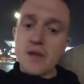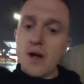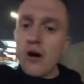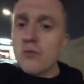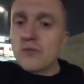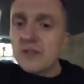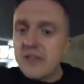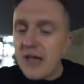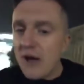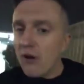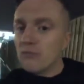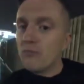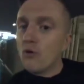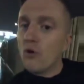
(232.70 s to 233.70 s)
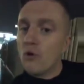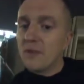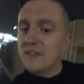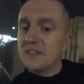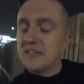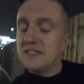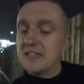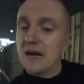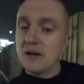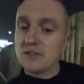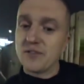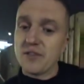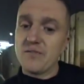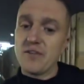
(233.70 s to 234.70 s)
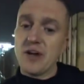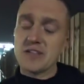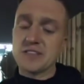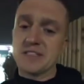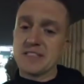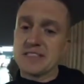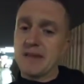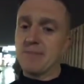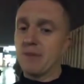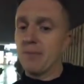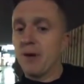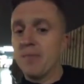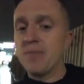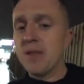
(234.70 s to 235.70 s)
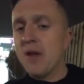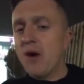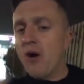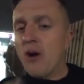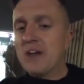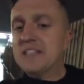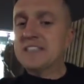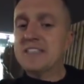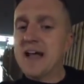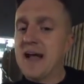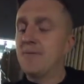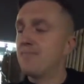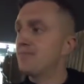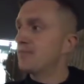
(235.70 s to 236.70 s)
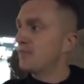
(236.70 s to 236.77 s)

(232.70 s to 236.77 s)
I'll get on more with the details for the 1st of December. But I sat